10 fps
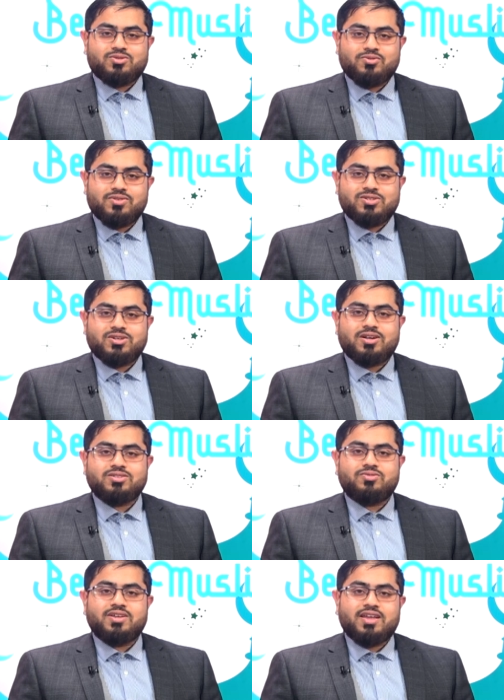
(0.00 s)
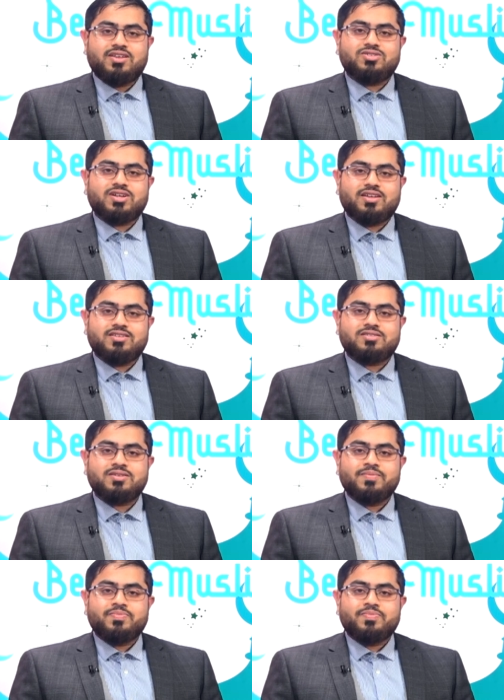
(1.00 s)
to recharge, re-energize,